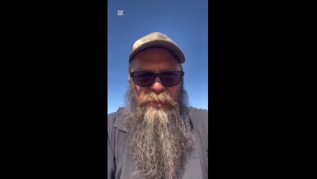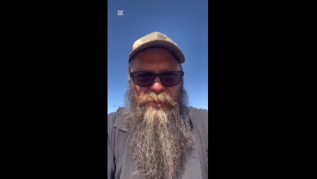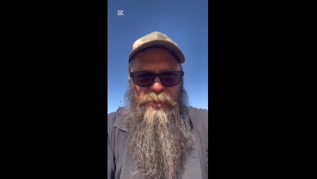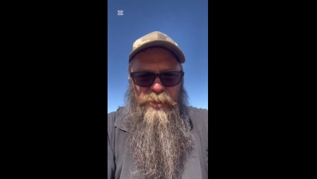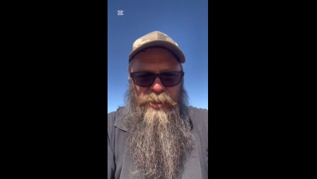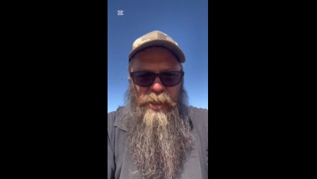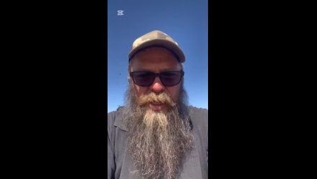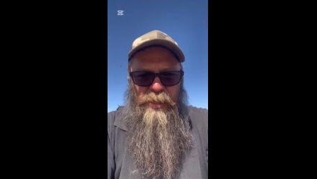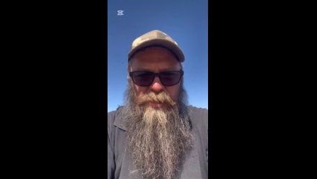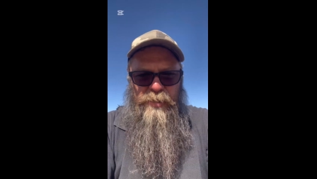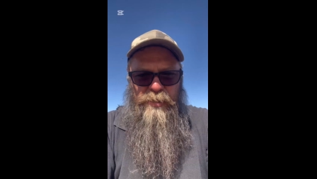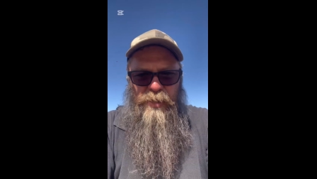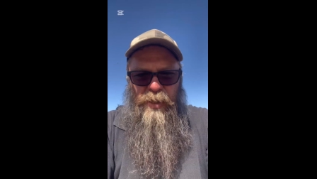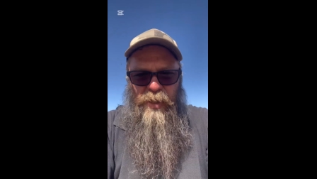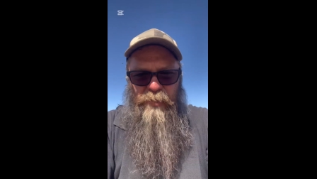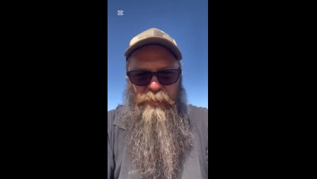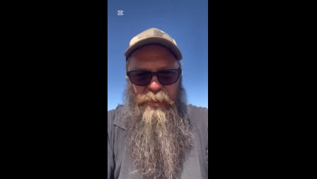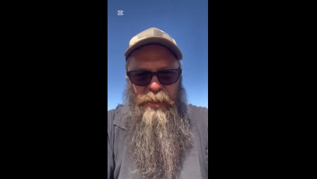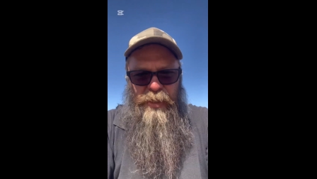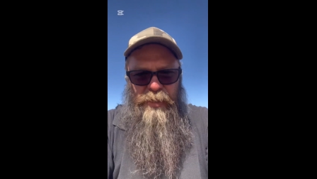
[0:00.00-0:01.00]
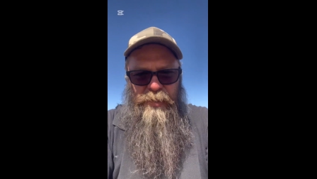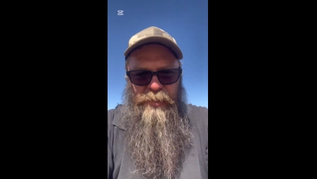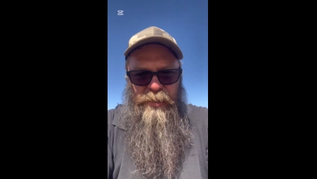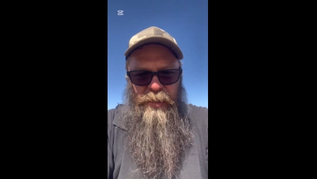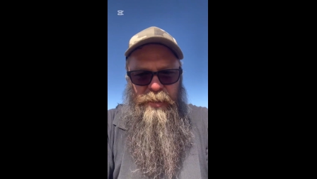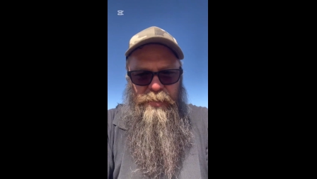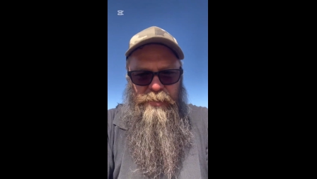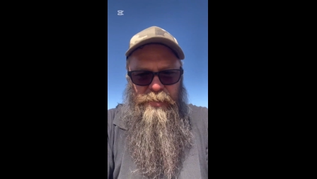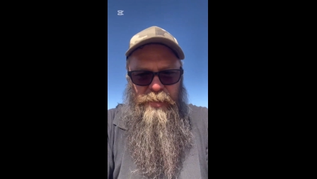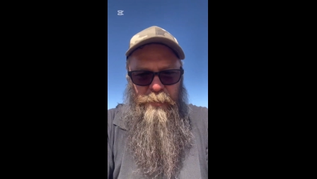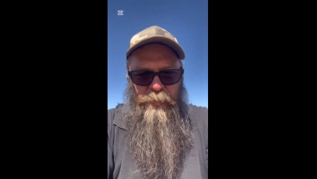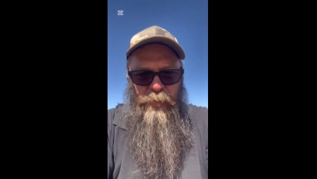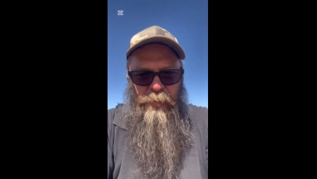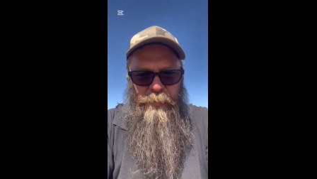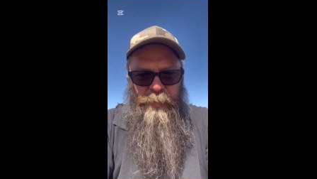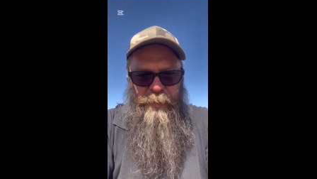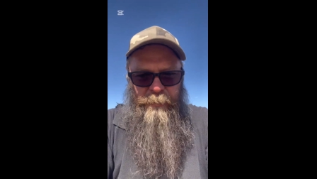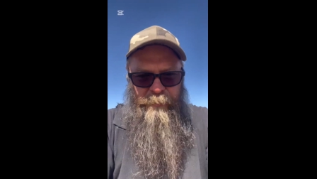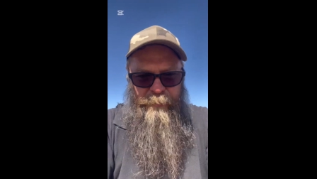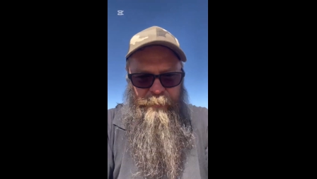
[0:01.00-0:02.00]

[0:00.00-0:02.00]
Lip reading: change this over here so you can see properly.